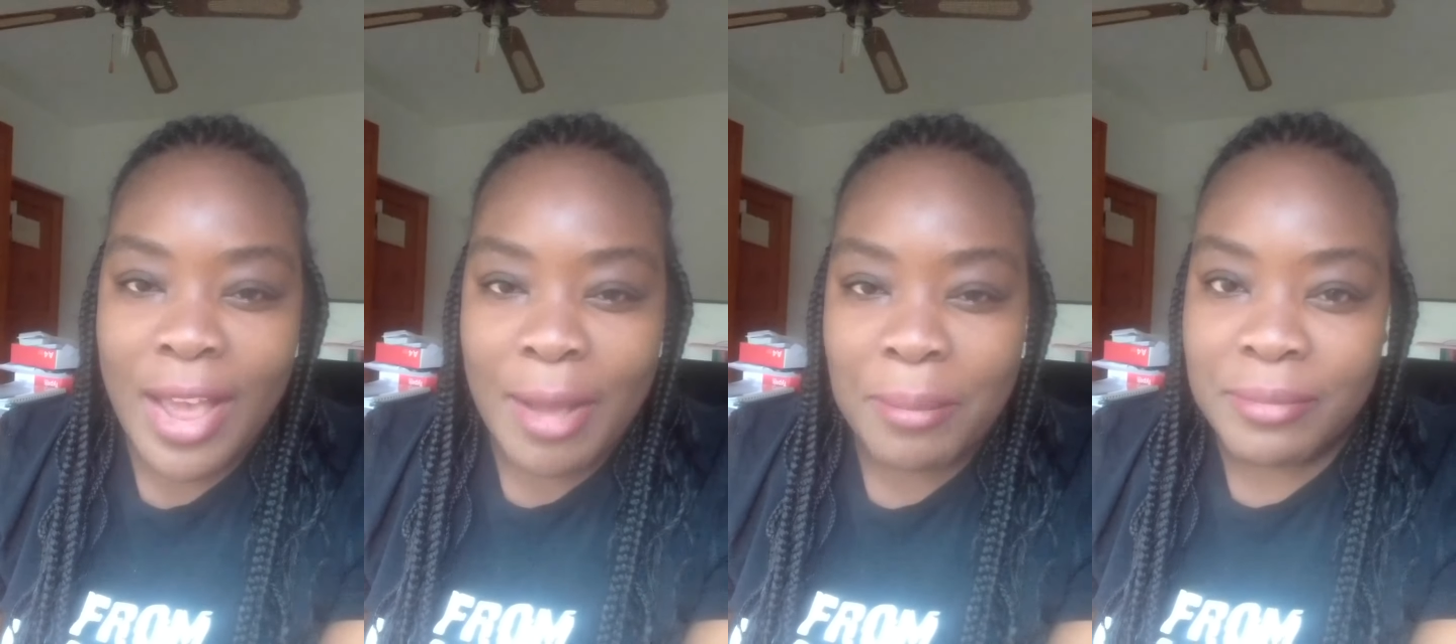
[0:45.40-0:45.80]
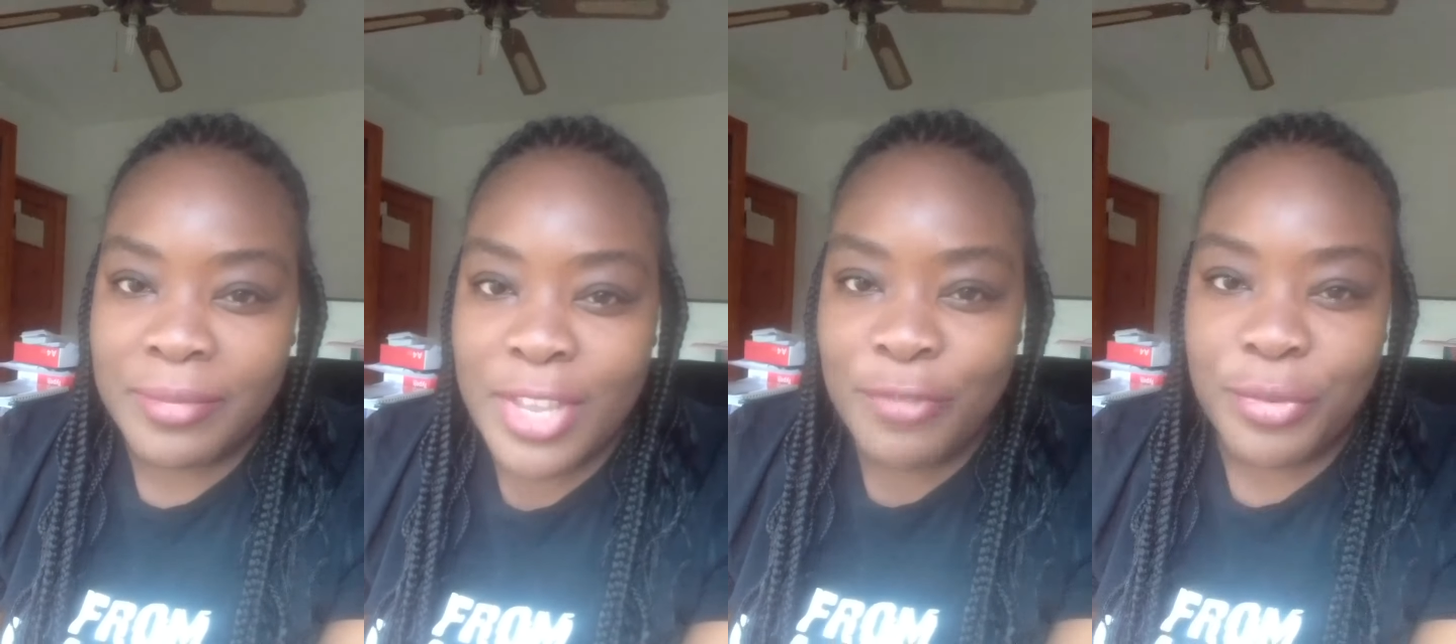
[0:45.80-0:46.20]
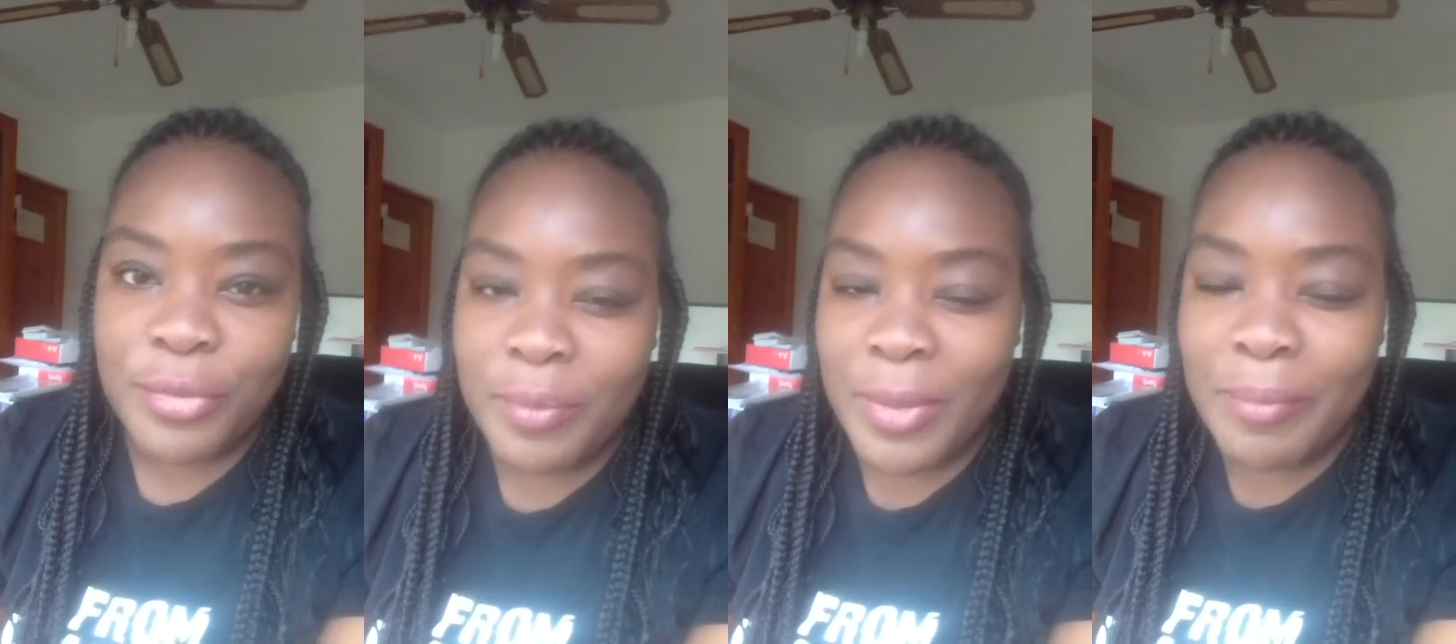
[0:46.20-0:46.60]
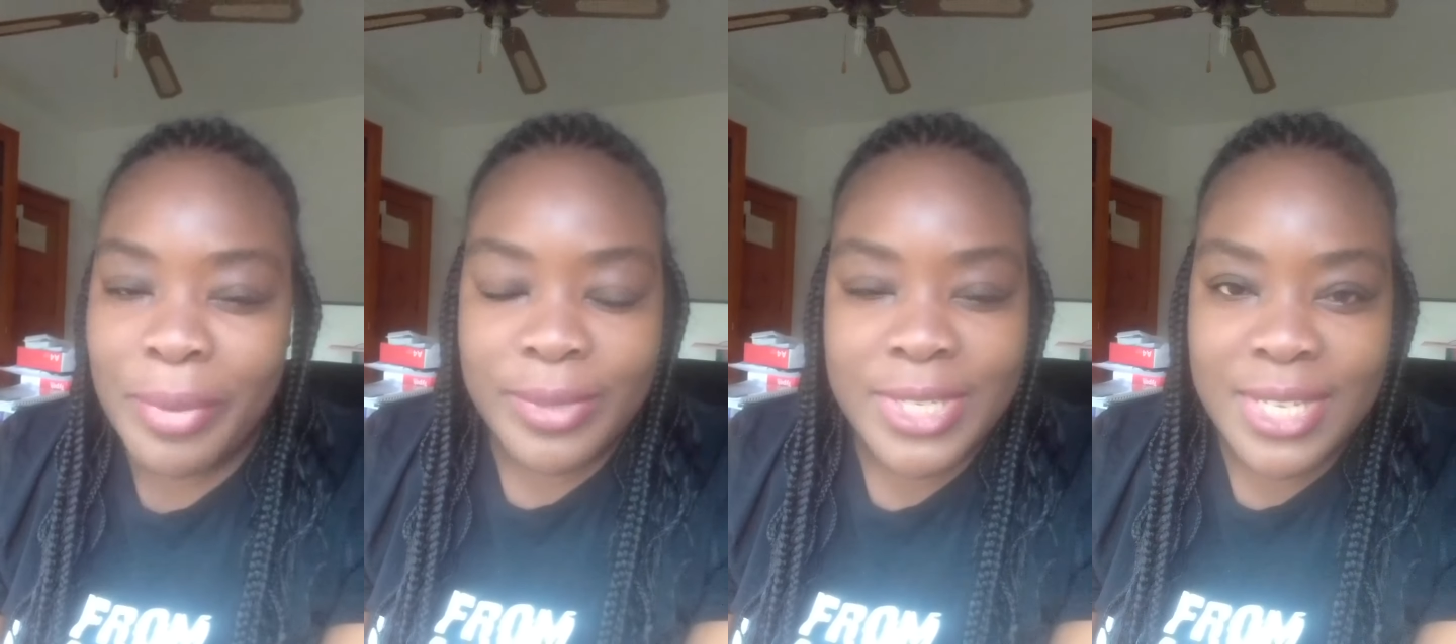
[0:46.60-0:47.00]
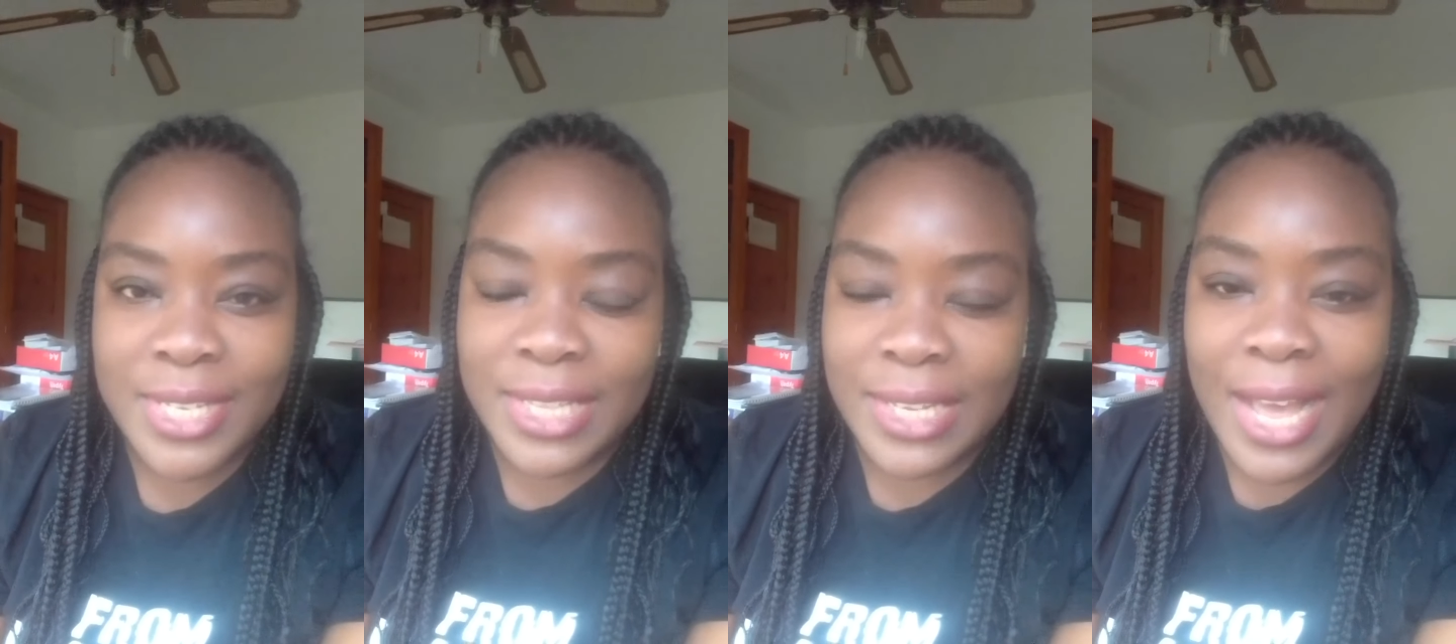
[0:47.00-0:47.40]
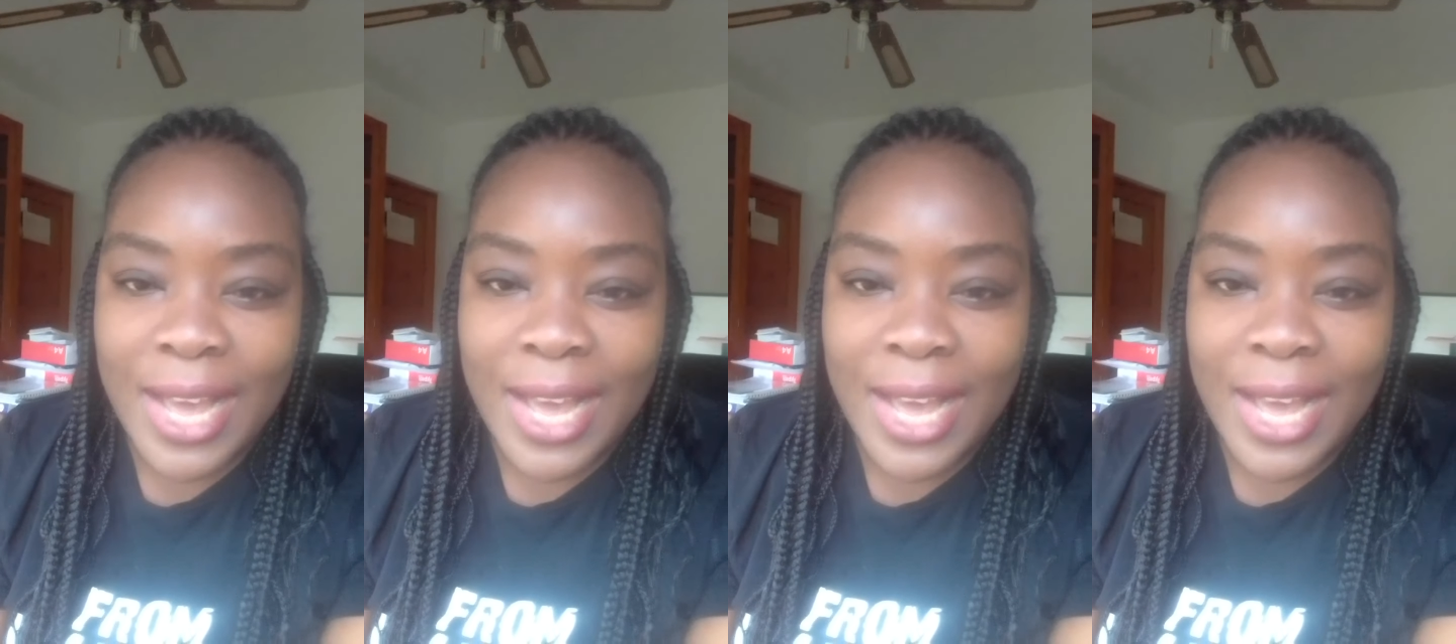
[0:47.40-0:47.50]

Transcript: If you remember recently,